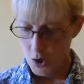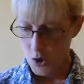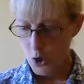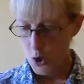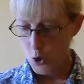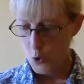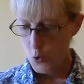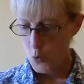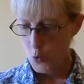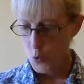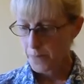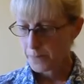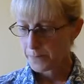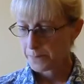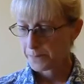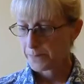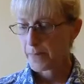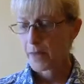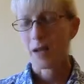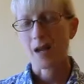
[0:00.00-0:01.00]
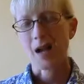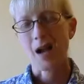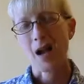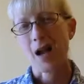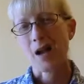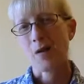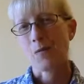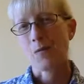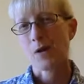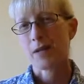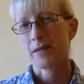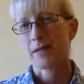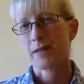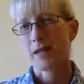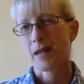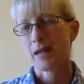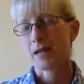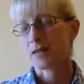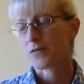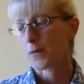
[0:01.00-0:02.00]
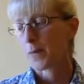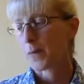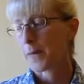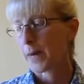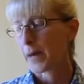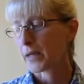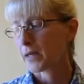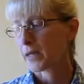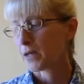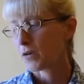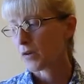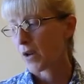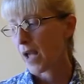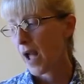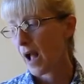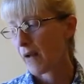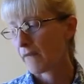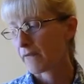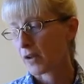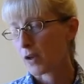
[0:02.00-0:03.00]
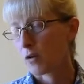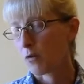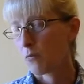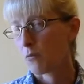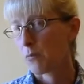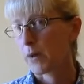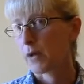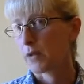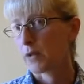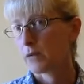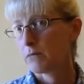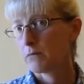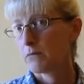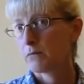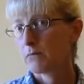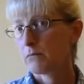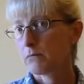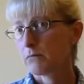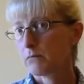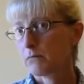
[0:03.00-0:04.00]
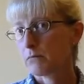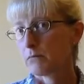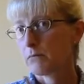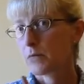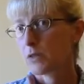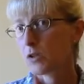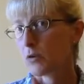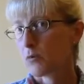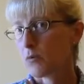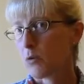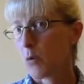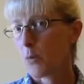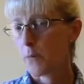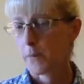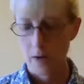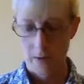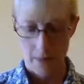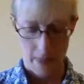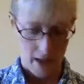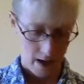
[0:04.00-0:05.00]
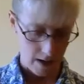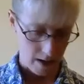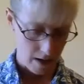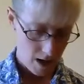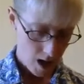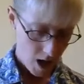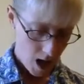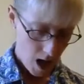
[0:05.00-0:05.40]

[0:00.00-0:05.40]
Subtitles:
No. I want to say it's from about 1.5 years ago, but don't quote me on that.